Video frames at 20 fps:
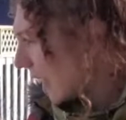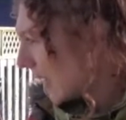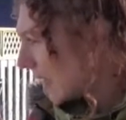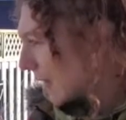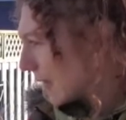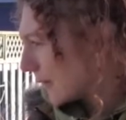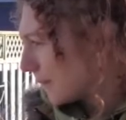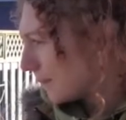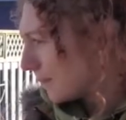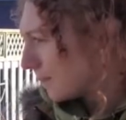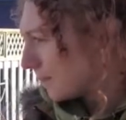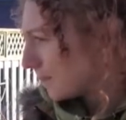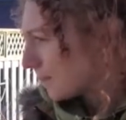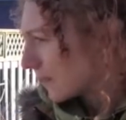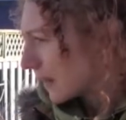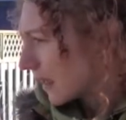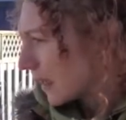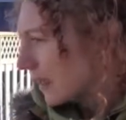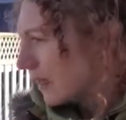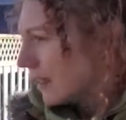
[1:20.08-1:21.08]

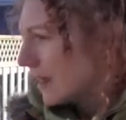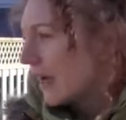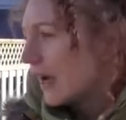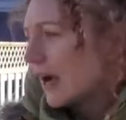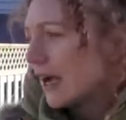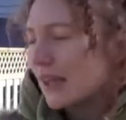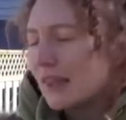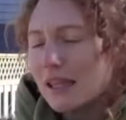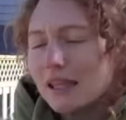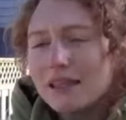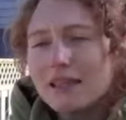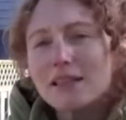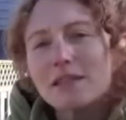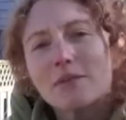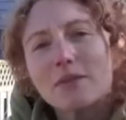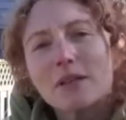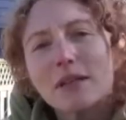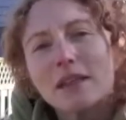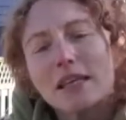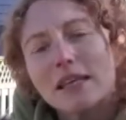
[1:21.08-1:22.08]
I think
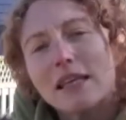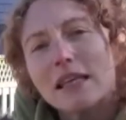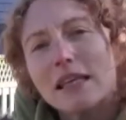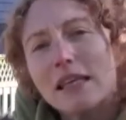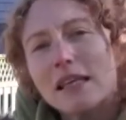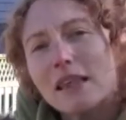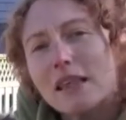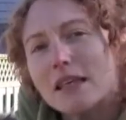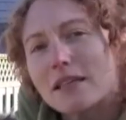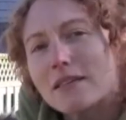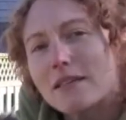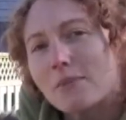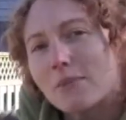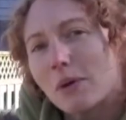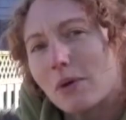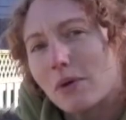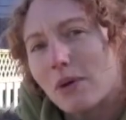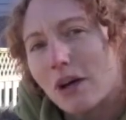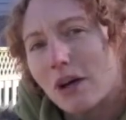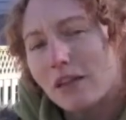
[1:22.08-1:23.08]
that's one of the key things
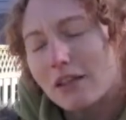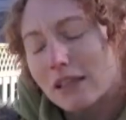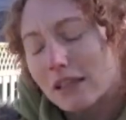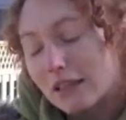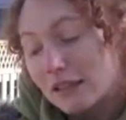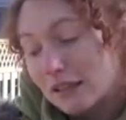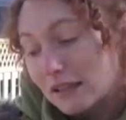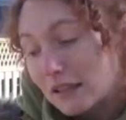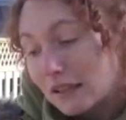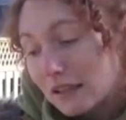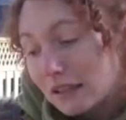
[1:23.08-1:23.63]
about gardening.